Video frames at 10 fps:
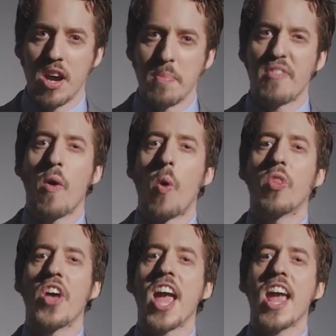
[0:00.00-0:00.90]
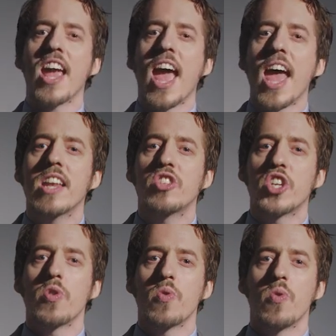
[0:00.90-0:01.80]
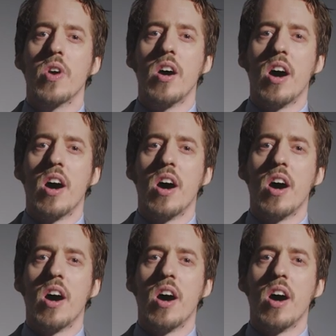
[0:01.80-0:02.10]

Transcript: before they and you